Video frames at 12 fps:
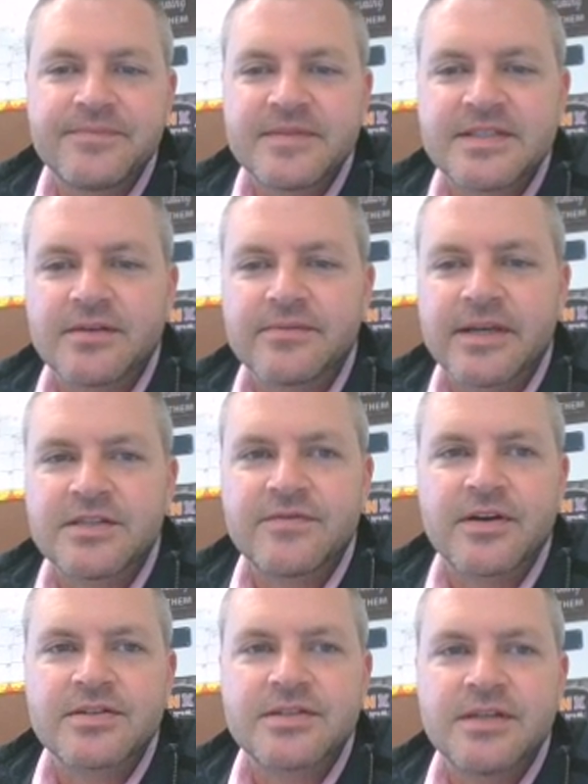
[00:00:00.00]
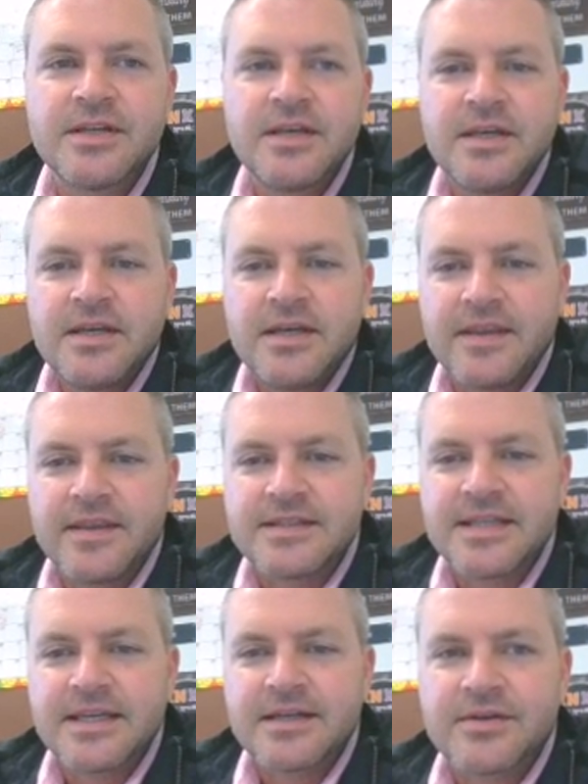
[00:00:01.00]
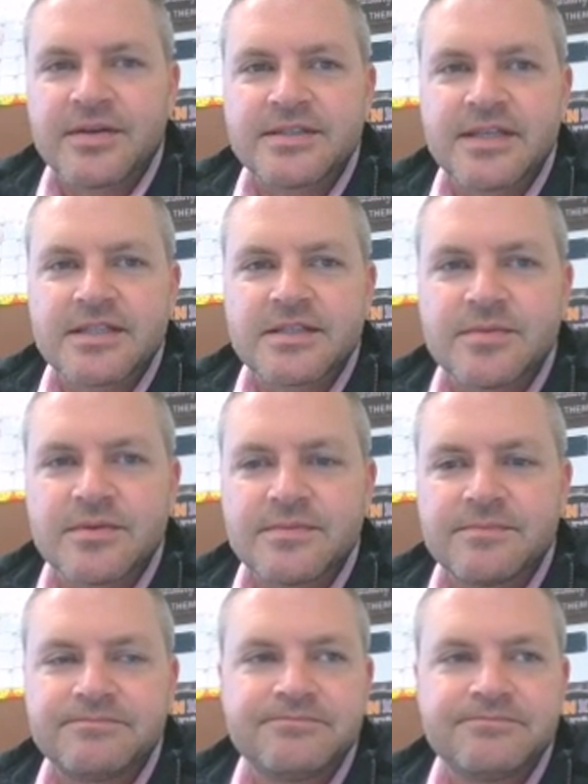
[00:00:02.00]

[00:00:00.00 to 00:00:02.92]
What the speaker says: cell range first and then say increase decimals.